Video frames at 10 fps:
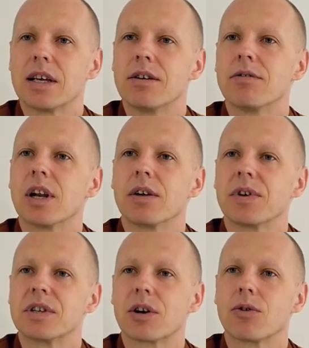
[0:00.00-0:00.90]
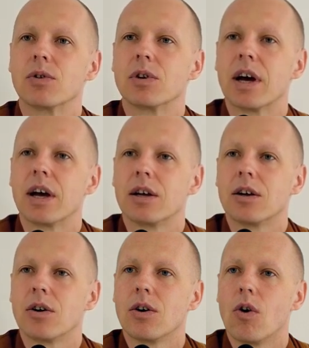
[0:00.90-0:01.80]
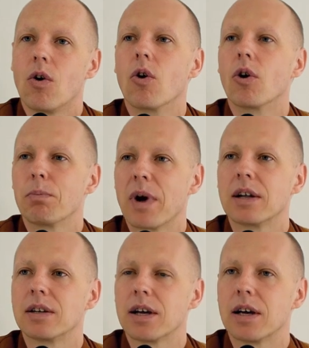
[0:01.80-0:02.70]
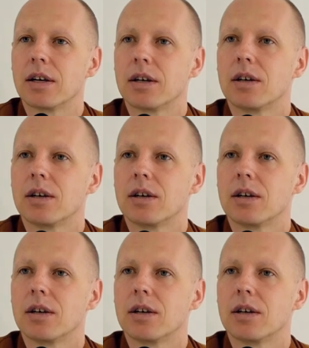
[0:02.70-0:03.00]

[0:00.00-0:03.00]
even if it's a good day or a bad day.